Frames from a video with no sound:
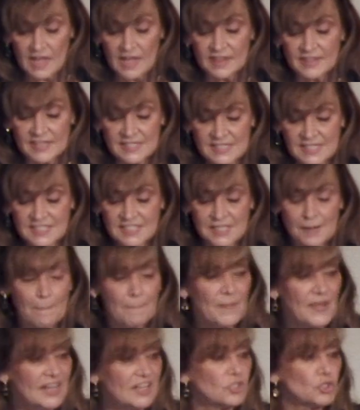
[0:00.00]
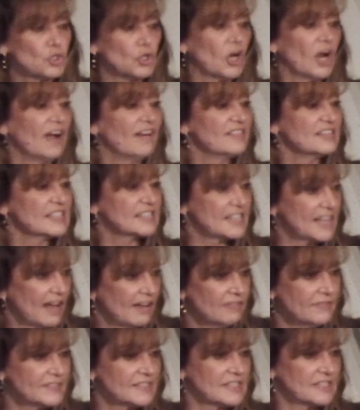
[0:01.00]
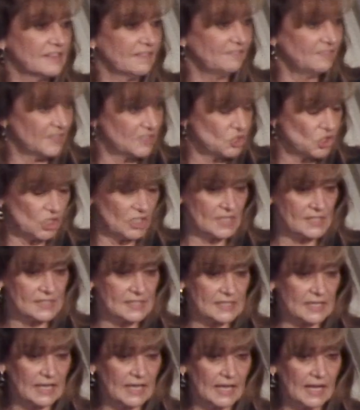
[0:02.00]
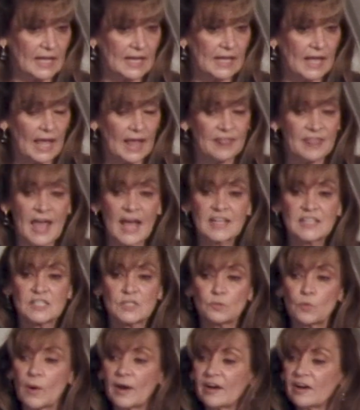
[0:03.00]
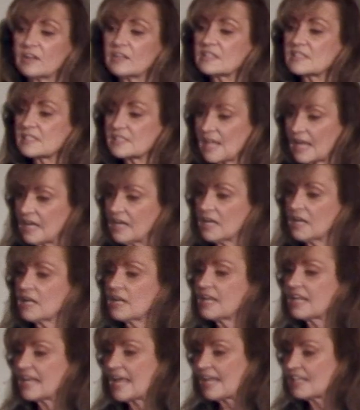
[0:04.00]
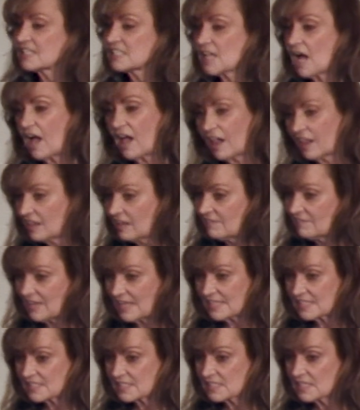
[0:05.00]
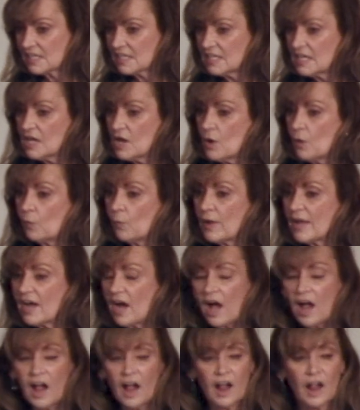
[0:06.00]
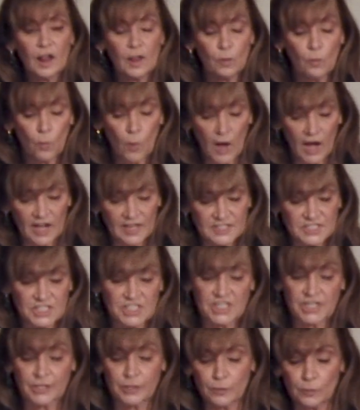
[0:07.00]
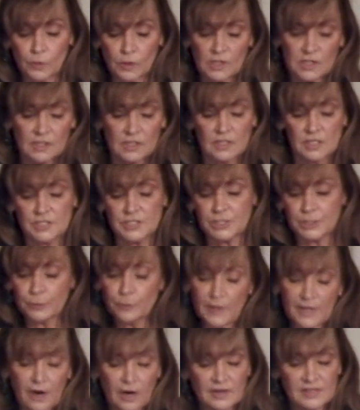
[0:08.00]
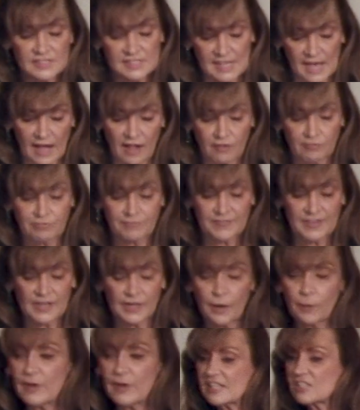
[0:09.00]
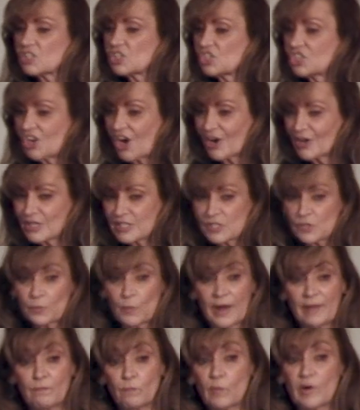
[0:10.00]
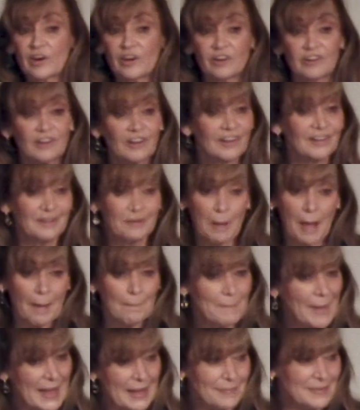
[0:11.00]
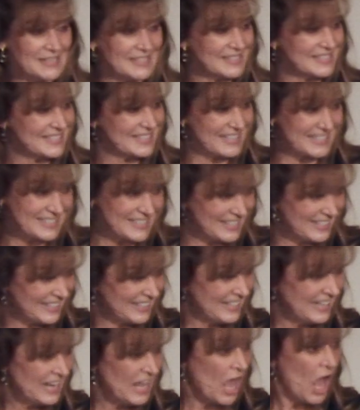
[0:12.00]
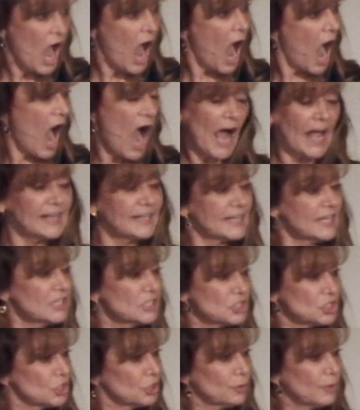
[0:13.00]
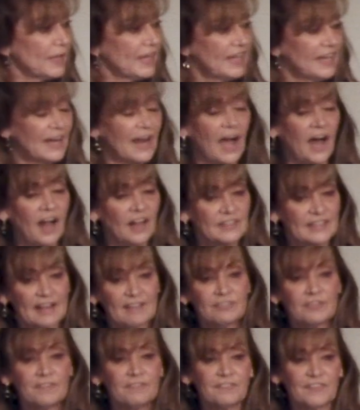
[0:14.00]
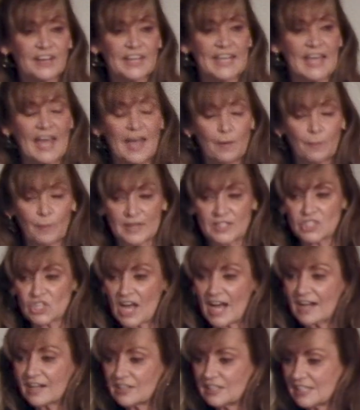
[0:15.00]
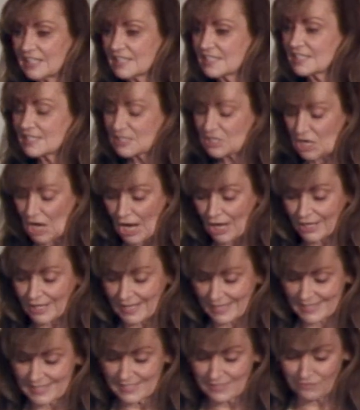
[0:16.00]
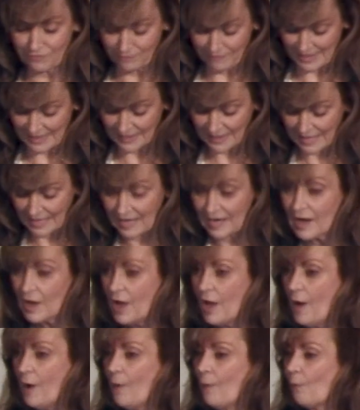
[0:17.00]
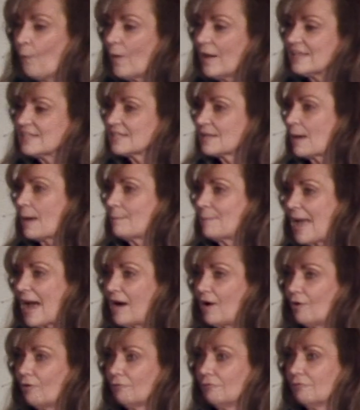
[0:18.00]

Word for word: This is a picture of self sufficiency, and that's where Satan gets all of us. We all want to do it ourselves. You know, starts when we're babies, isn't it? I can do it. I'll never forget when Jacqueline's youngest, Finley, was about